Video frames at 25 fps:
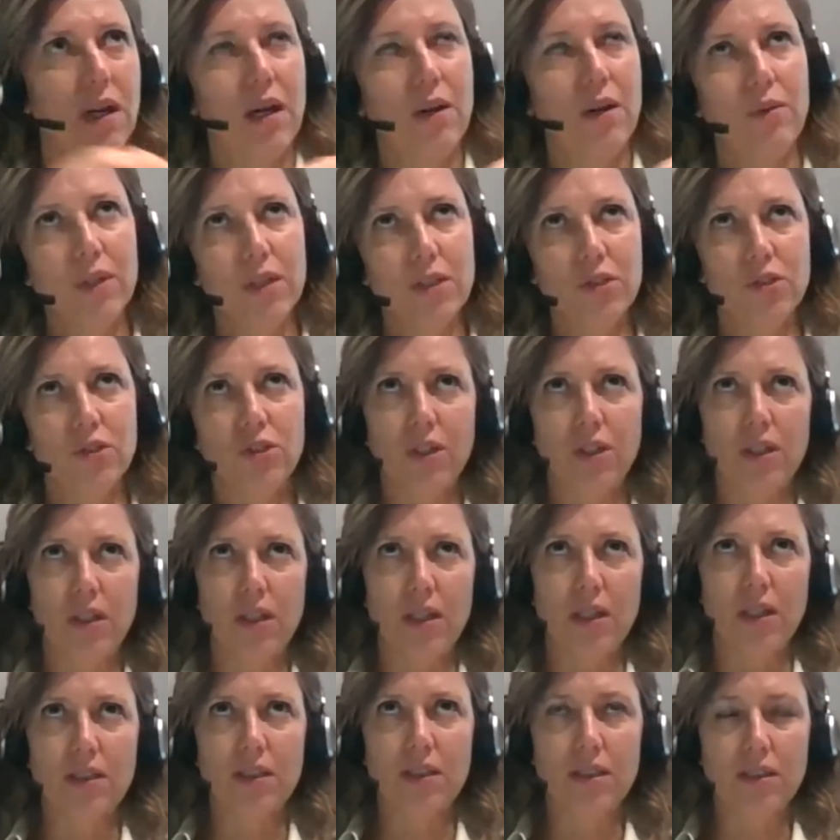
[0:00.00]
our
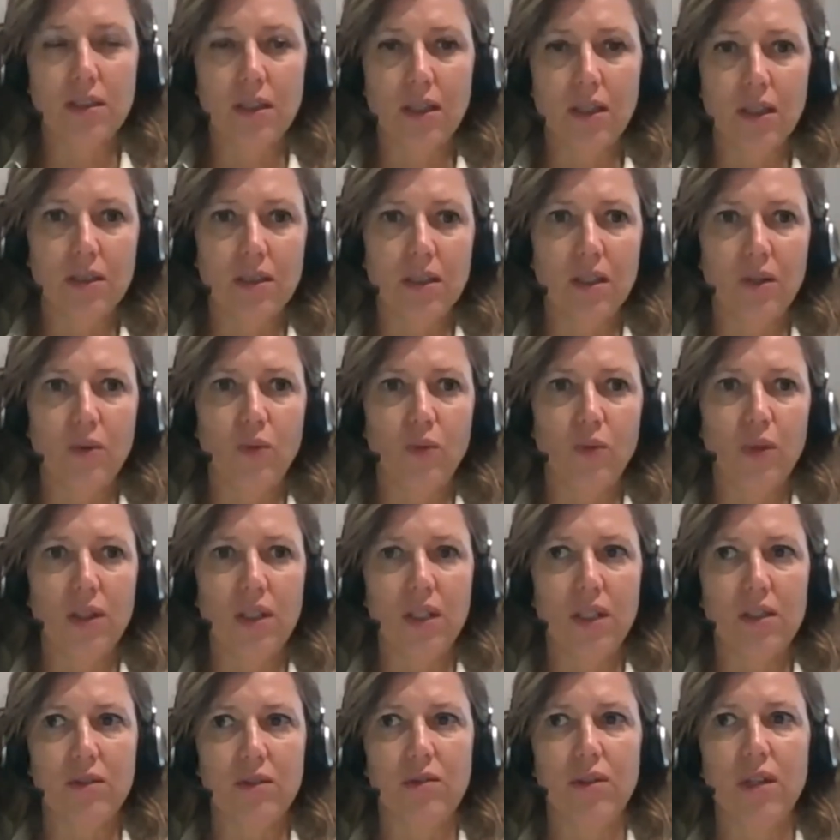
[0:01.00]
journey started with
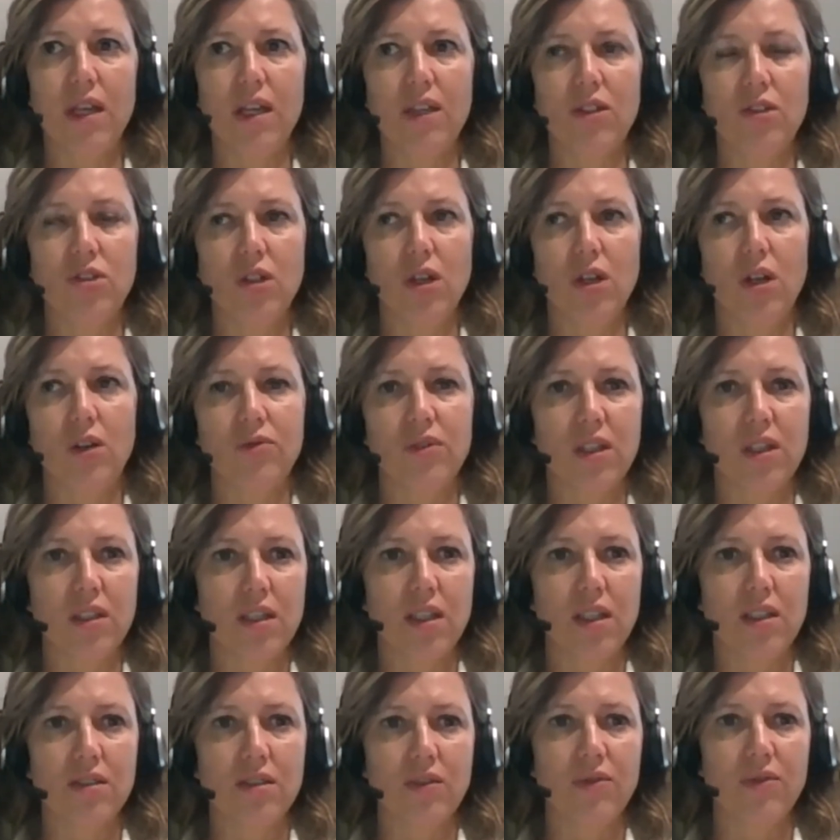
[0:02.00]
the creation of the
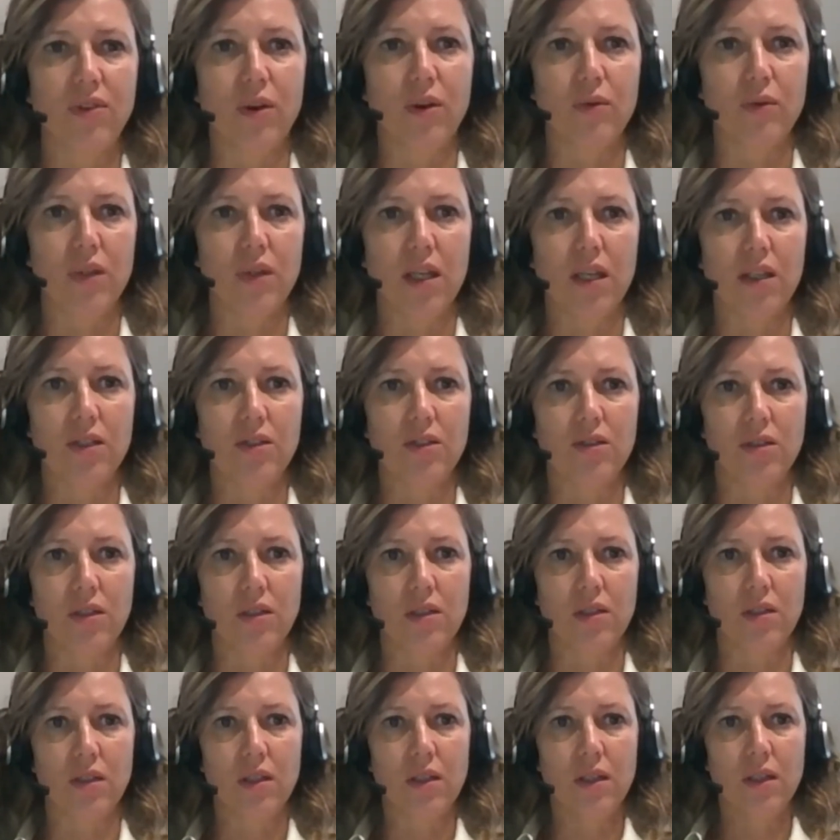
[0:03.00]
Chiesi
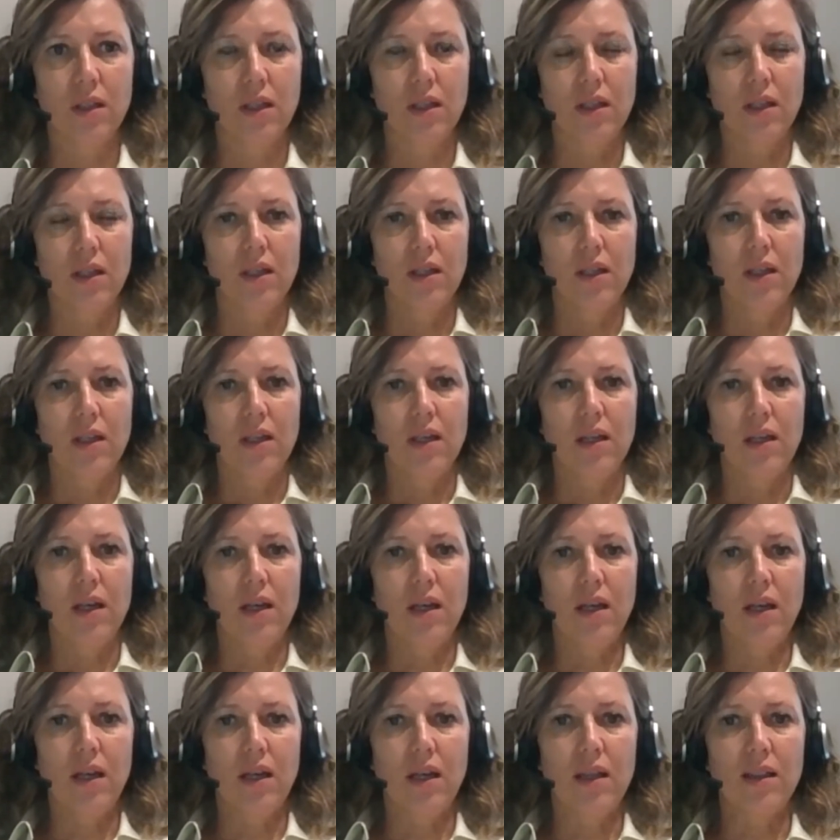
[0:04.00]
Foundation
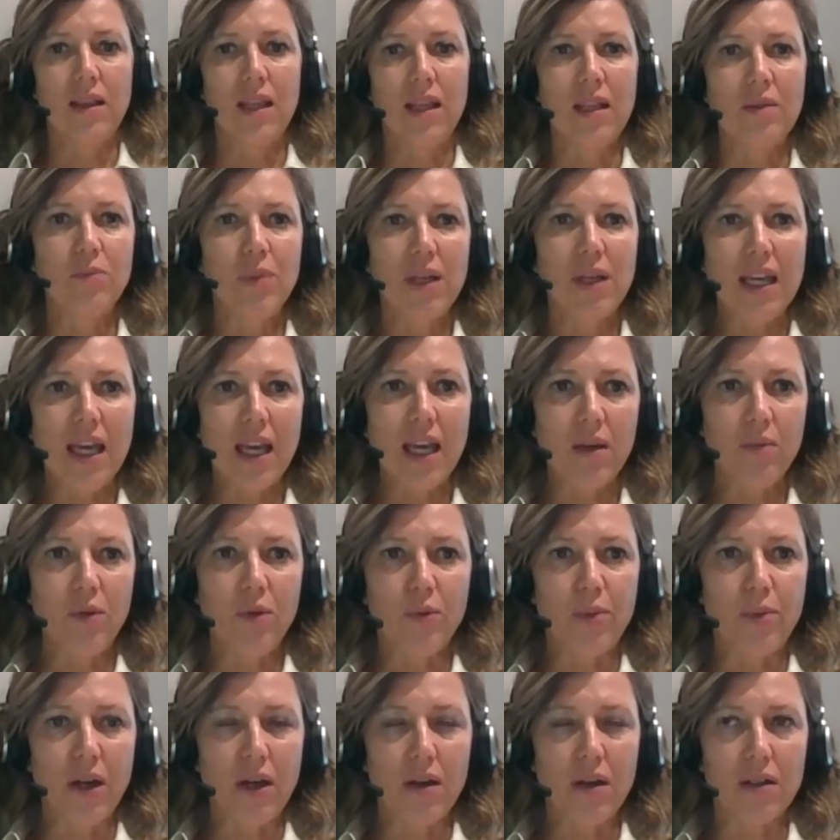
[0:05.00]
that became
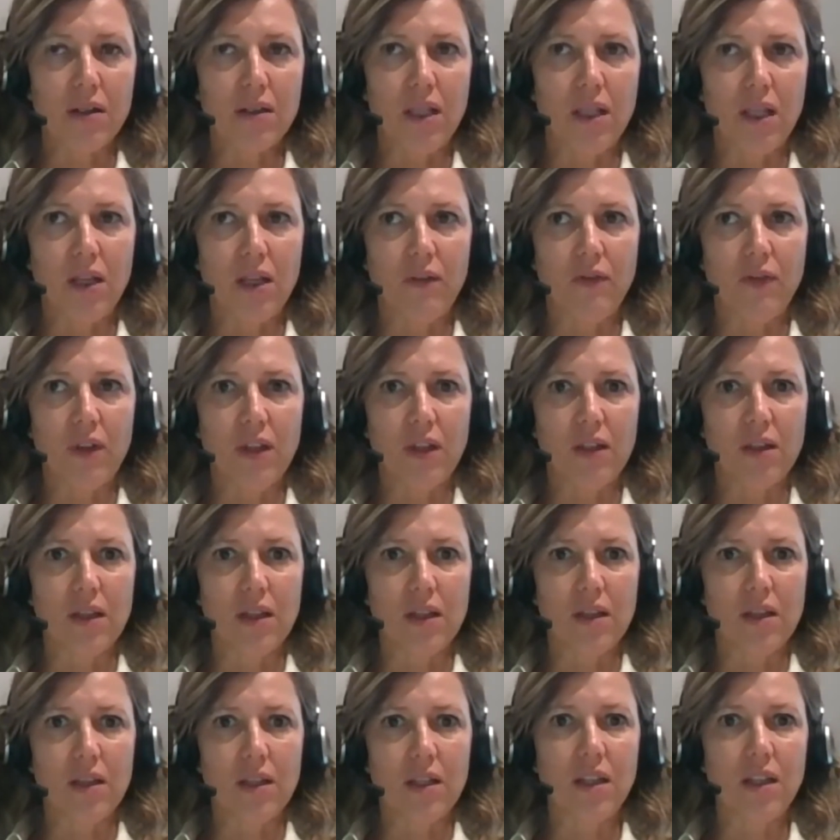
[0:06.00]
operative
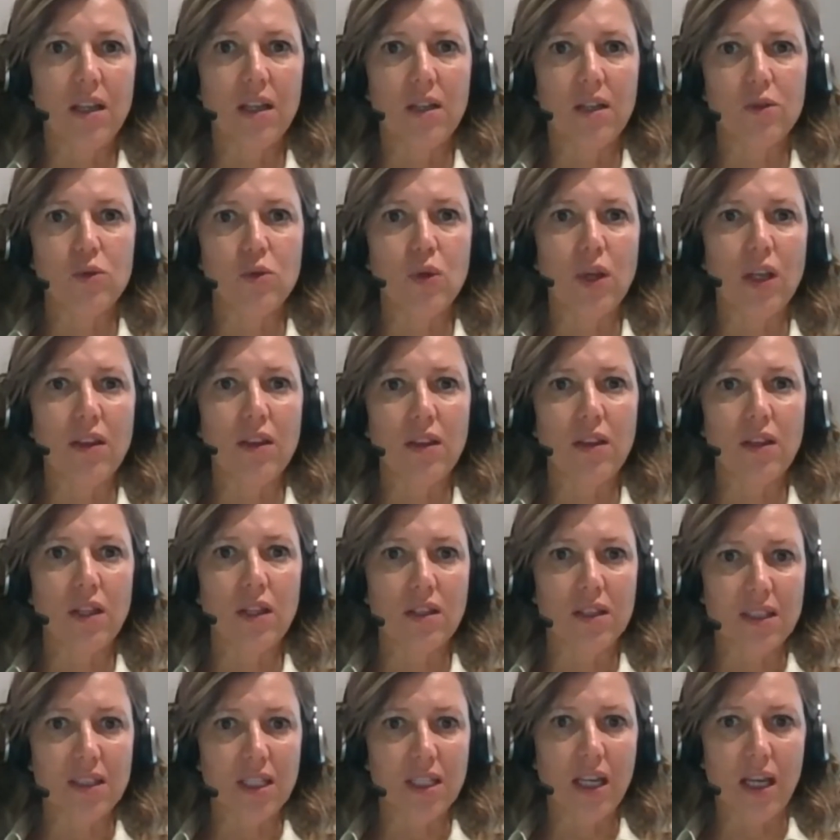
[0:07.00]
in the year
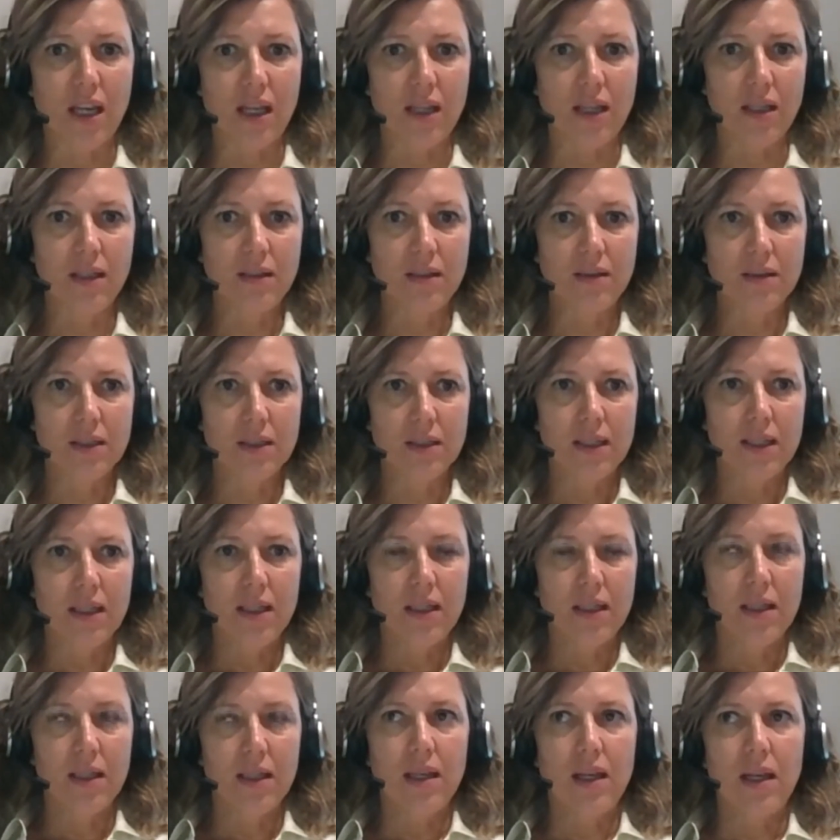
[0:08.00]
2010.
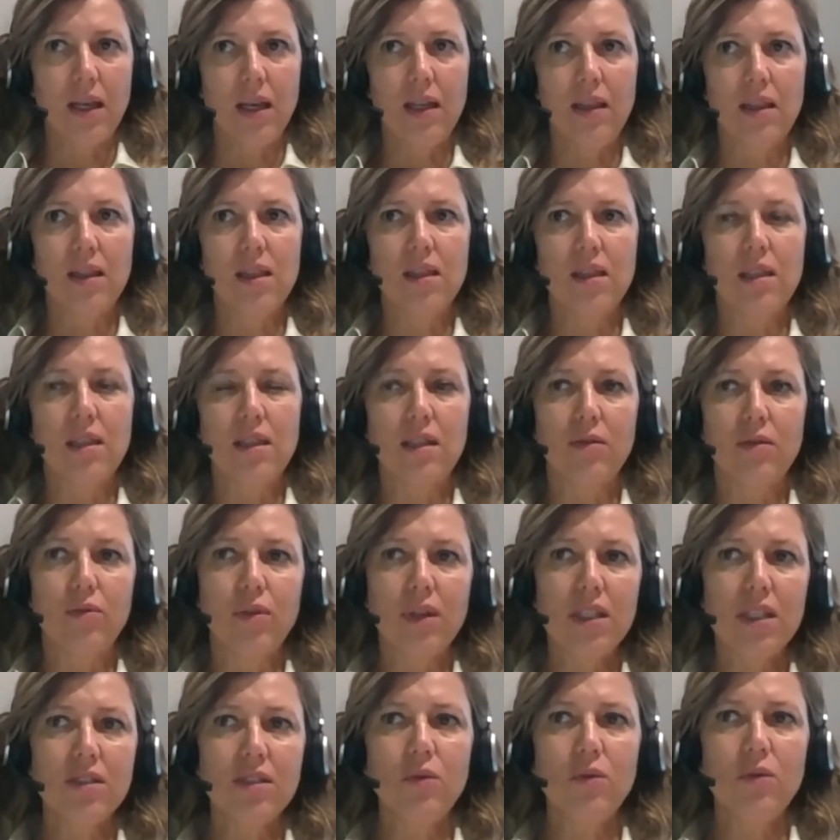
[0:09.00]
And the
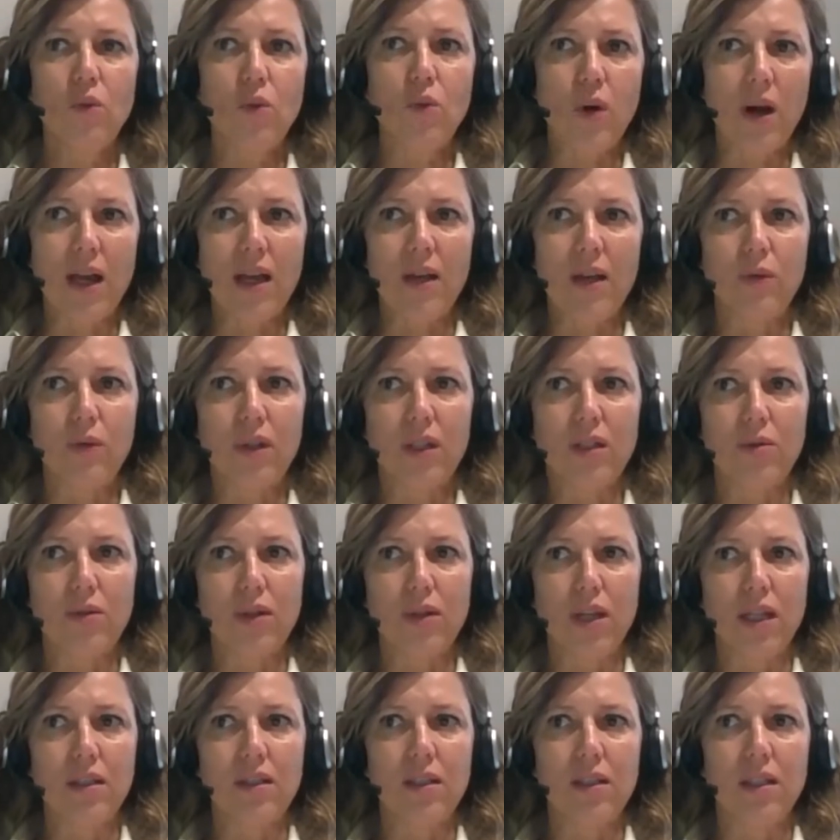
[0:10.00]
reason why we
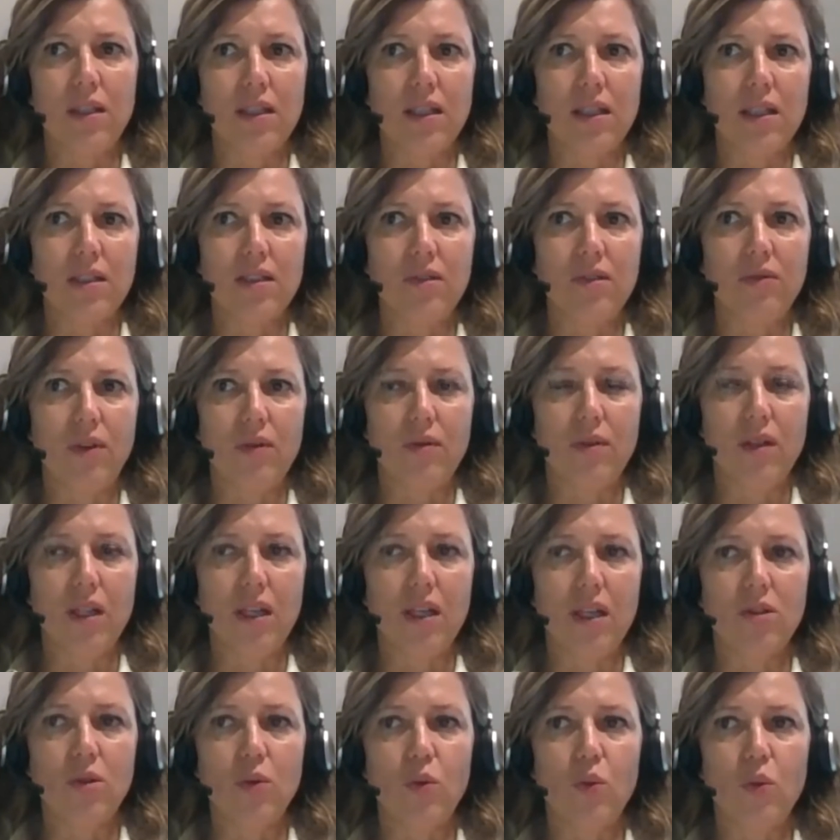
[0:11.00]
created the Chiesi
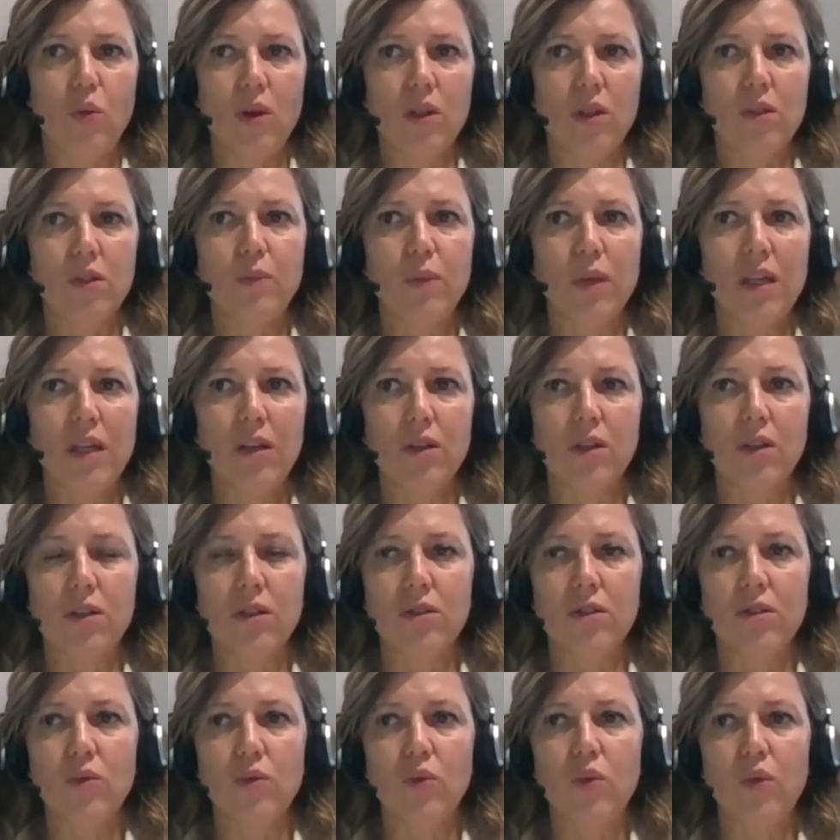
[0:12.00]
Foundation was
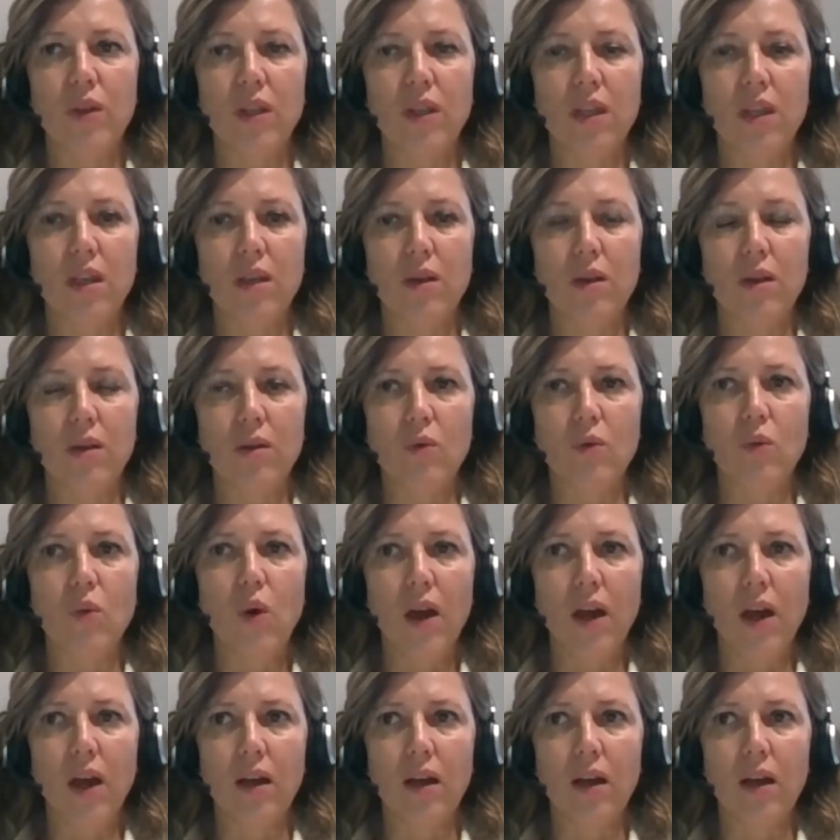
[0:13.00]
because we